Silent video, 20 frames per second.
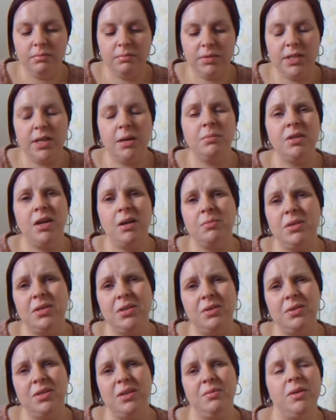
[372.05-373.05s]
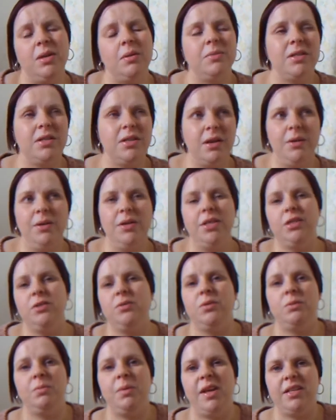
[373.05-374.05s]
Sometimes I do, sometimes I don't. It
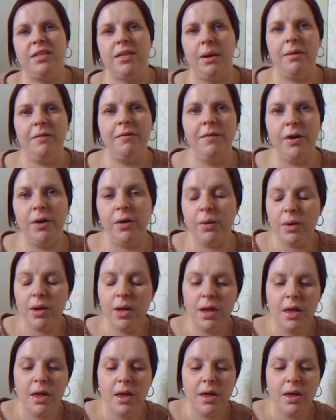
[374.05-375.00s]
just all depends how I feel.